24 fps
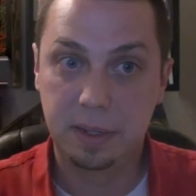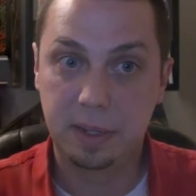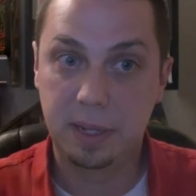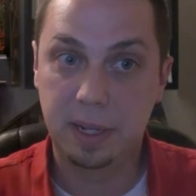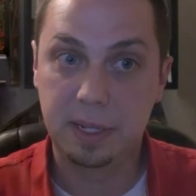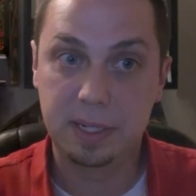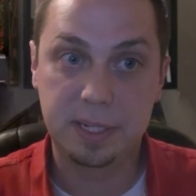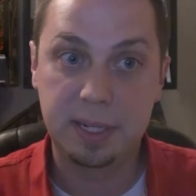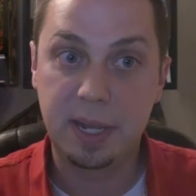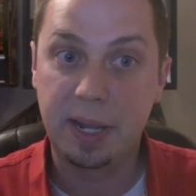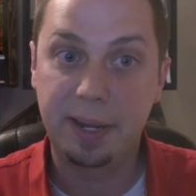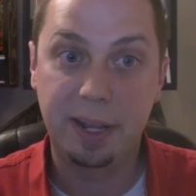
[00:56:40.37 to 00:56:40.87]

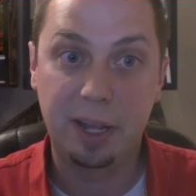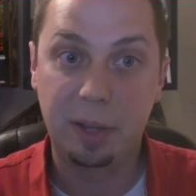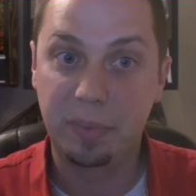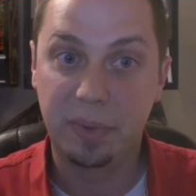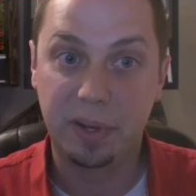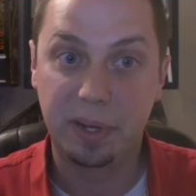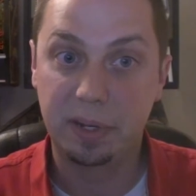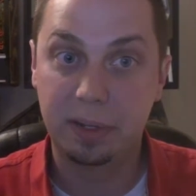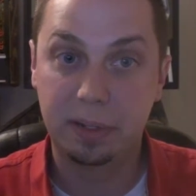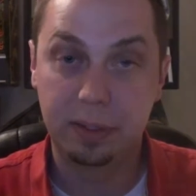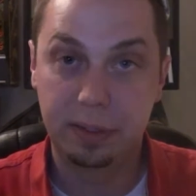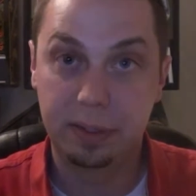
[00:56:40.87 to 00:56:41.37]
it's not
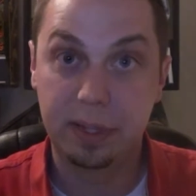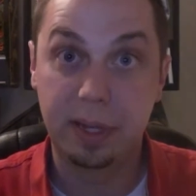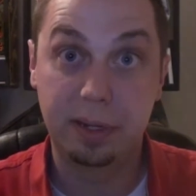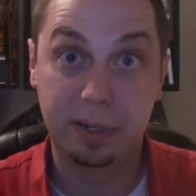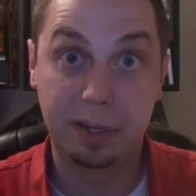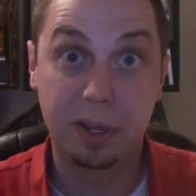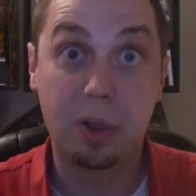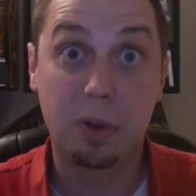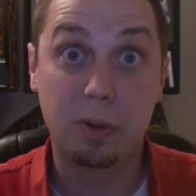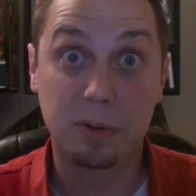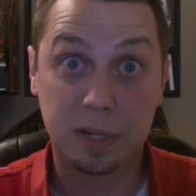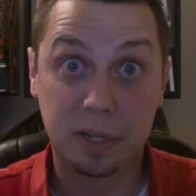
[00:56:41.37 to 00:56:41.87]
helping,
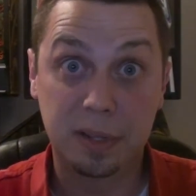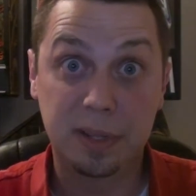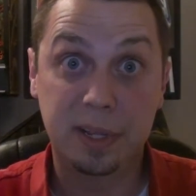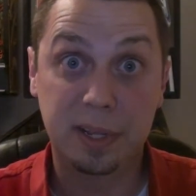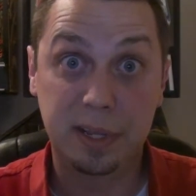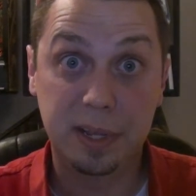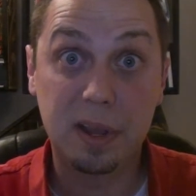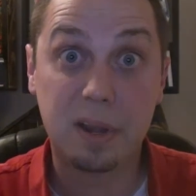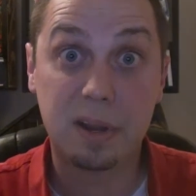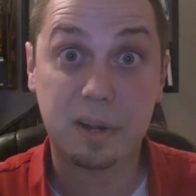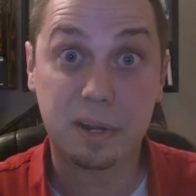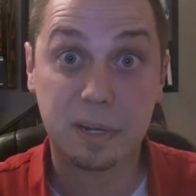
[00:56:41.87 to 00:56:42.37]
then go to
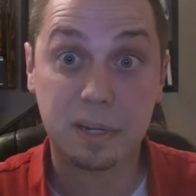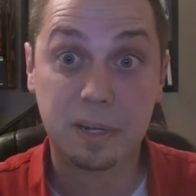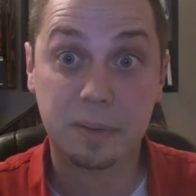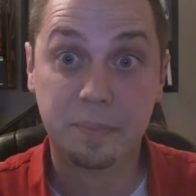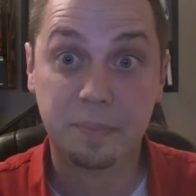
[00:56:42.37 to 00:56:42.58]
the ER.